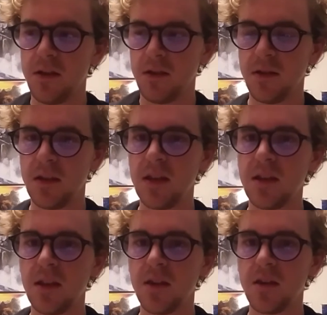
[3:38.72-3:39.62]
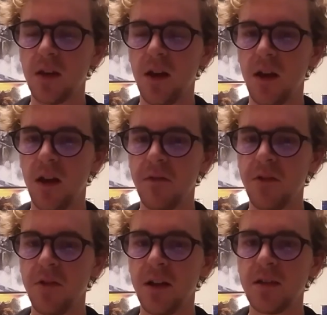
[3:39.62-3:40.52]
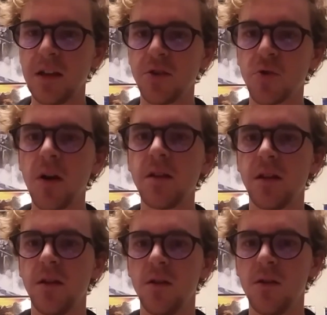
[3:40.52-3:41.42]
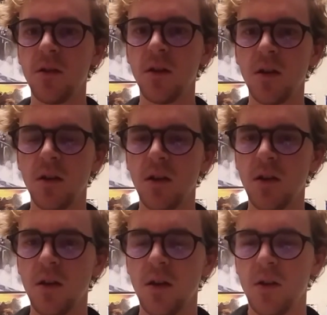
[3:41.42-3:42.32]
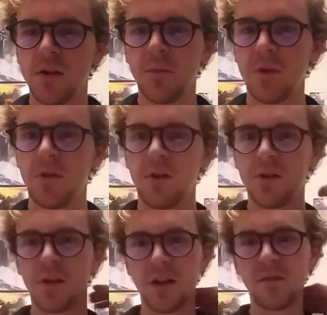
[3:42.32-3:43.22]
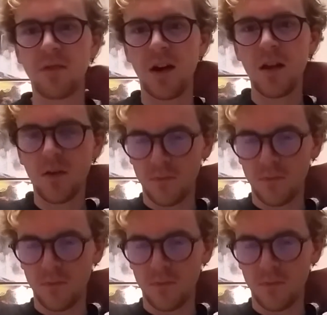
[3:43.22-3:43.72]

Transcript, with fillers: citizens of the United States are granted. Something along the lines of that.